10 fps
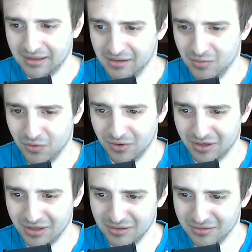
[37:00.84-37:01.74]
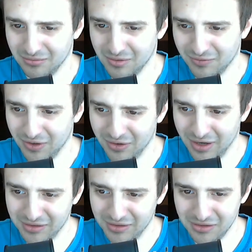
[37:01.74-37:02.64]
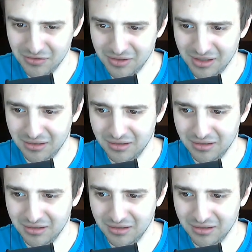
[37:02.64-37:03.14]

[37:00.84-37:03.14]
anymore because we've figured out this new thing,